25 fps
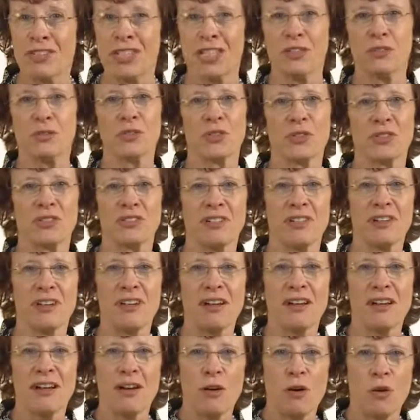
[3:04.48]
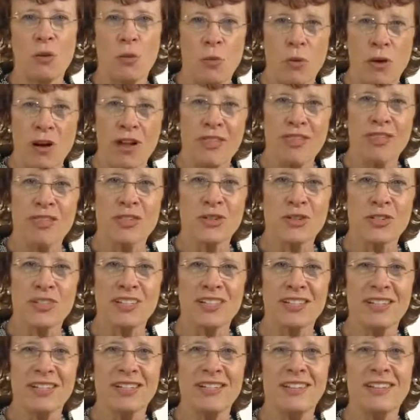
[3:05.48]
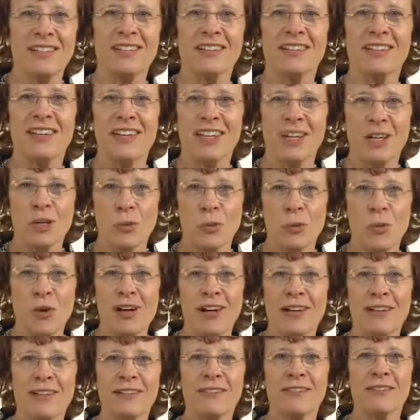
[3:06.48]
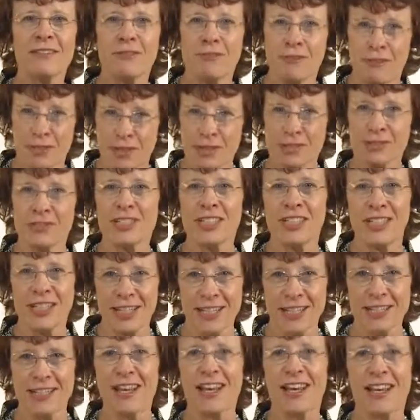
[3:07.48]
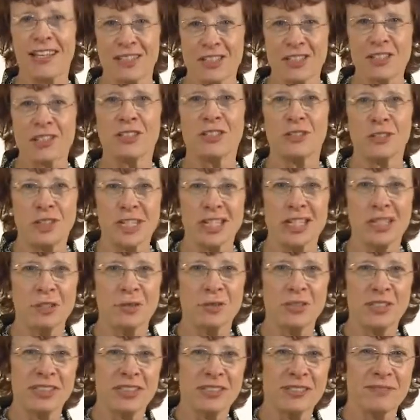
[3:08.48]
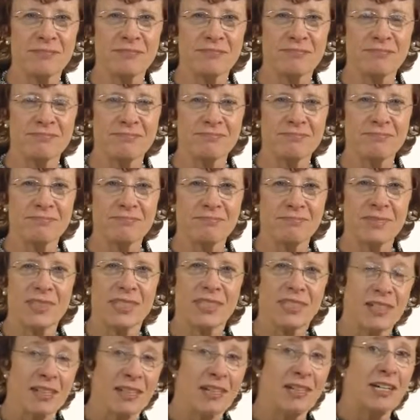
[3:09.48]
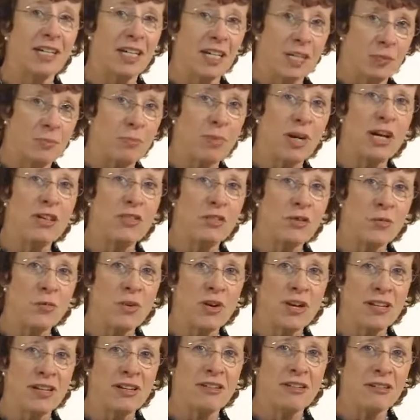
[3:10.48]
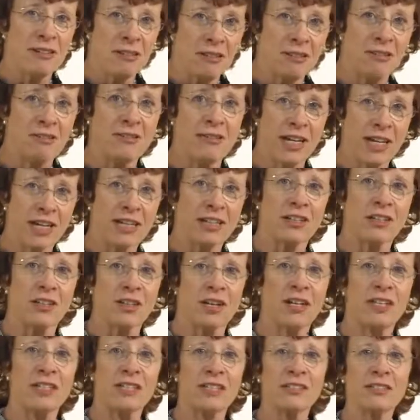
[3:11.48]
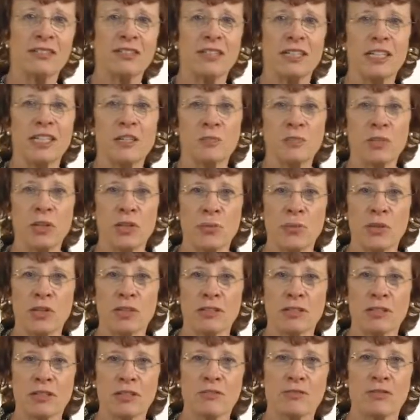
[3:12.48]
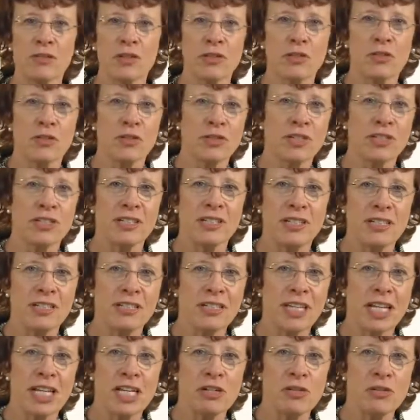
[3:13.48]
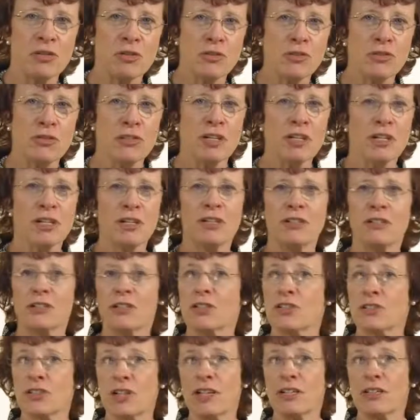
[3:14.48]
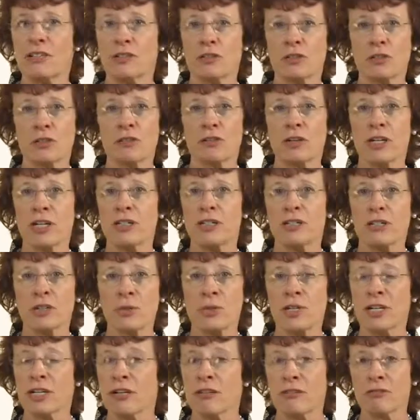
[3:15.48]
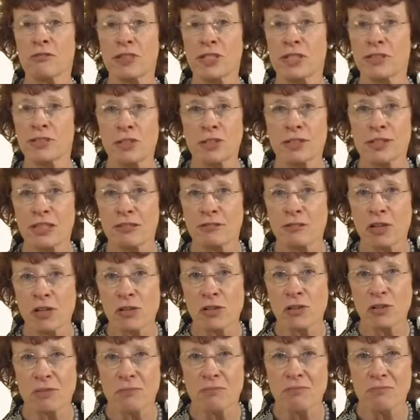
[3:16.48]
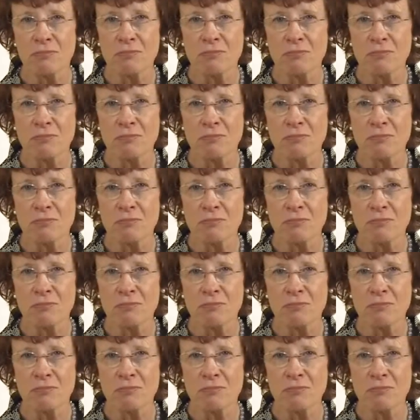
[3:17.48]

years, one 13 and one 15 and still counting. By the way, that client that had been with us for 13 years decided to try doing outreach on their own.